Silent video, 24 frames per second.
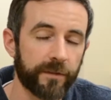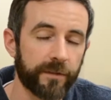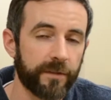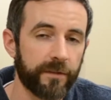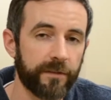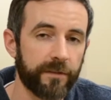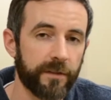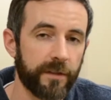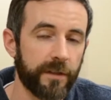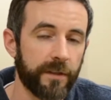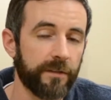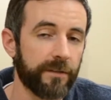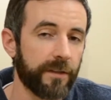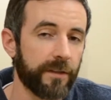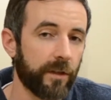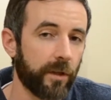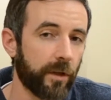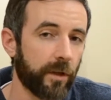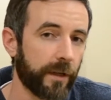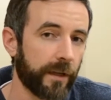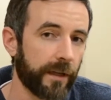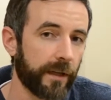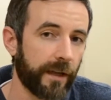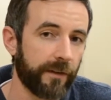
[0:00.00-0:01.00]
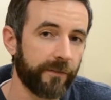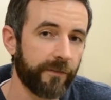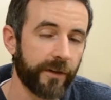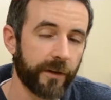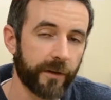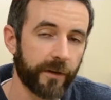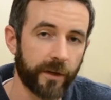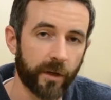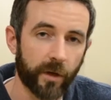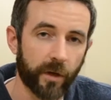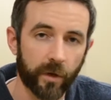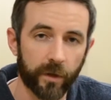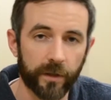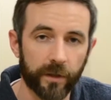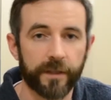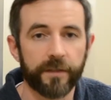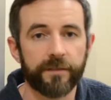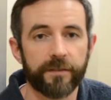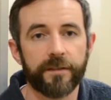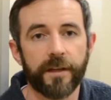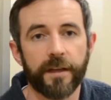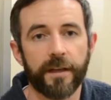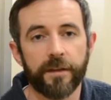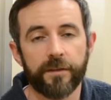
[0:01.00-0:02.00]
disease, and looking at very
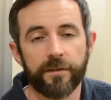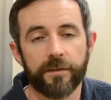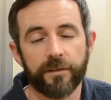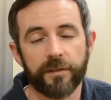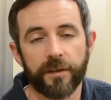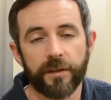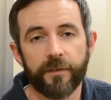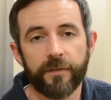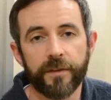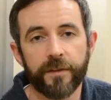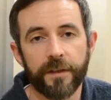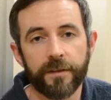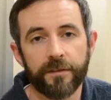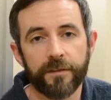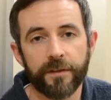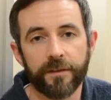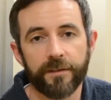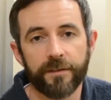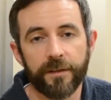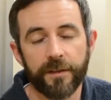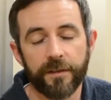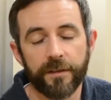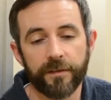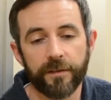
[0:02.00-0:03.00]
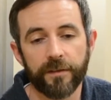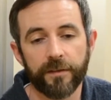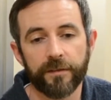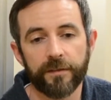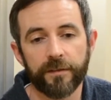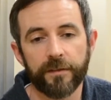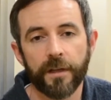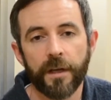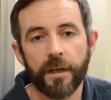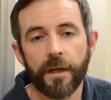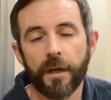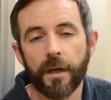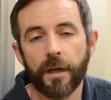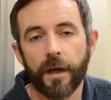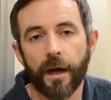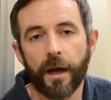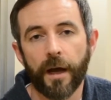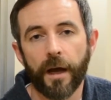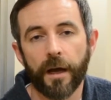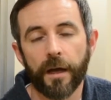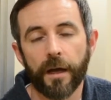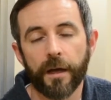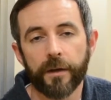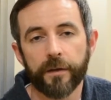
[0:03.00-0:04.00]
early stages of these diseases
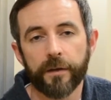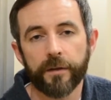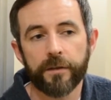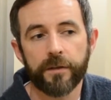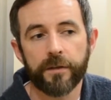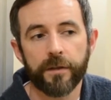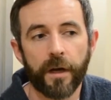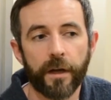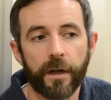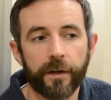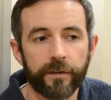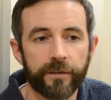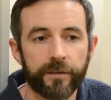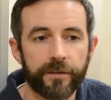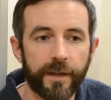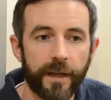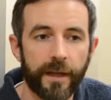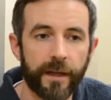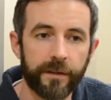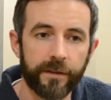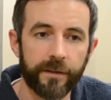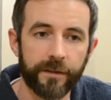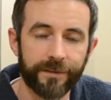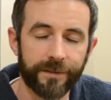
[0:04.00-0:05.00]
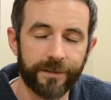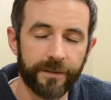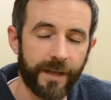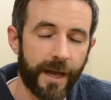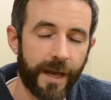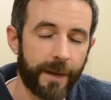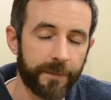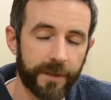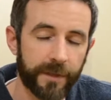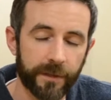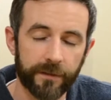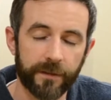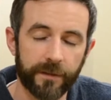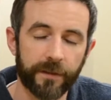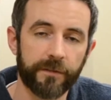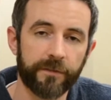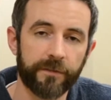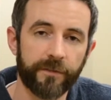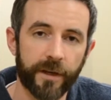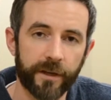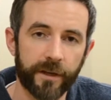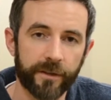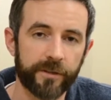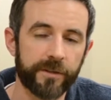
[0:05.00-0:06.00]
to understand the synaptic
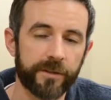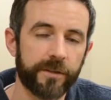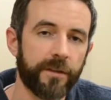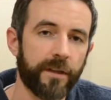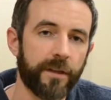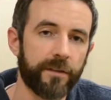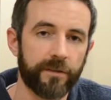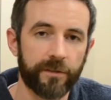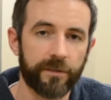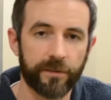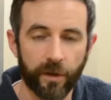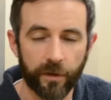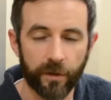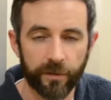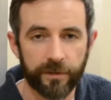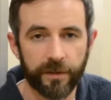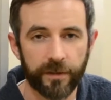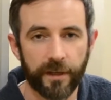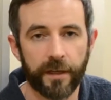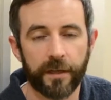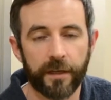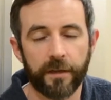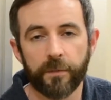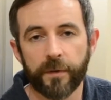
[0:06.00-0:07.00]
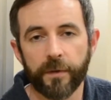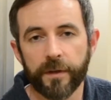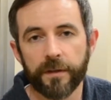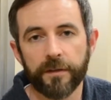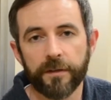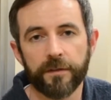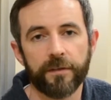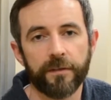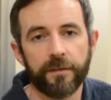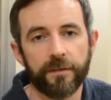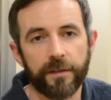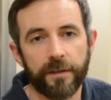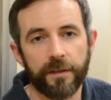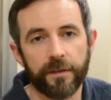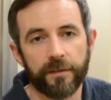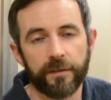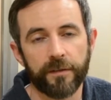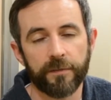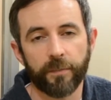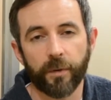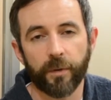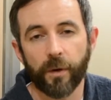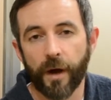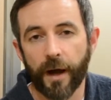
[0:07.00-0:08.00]
dysfunction that's associated with these
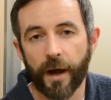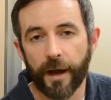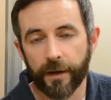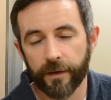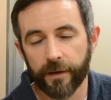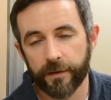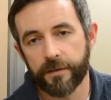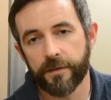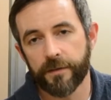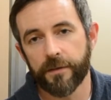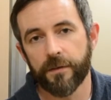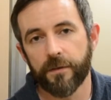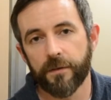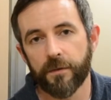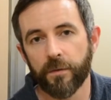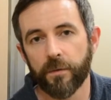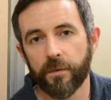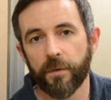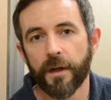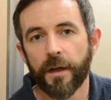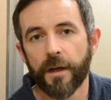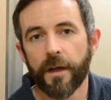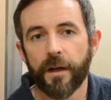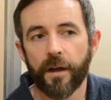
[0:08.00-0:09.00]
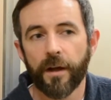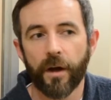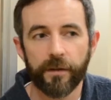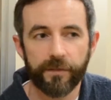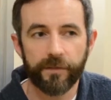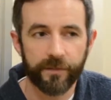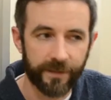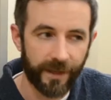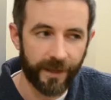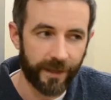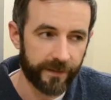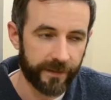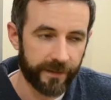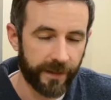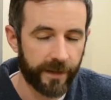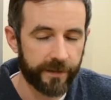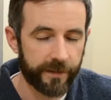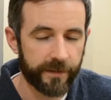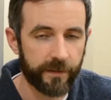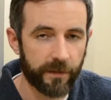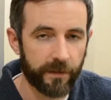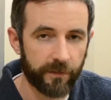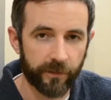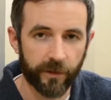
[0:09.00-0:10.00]
diseases prior to cell
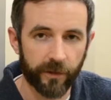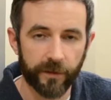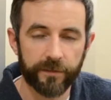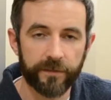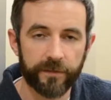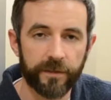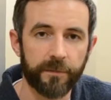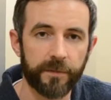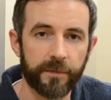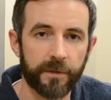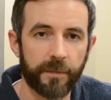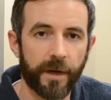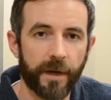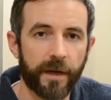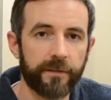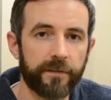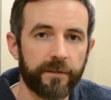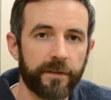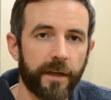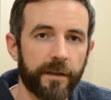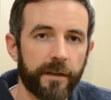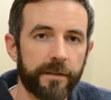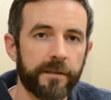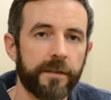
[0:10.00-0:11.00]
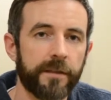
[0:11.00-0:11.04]
death and overt symptom onset.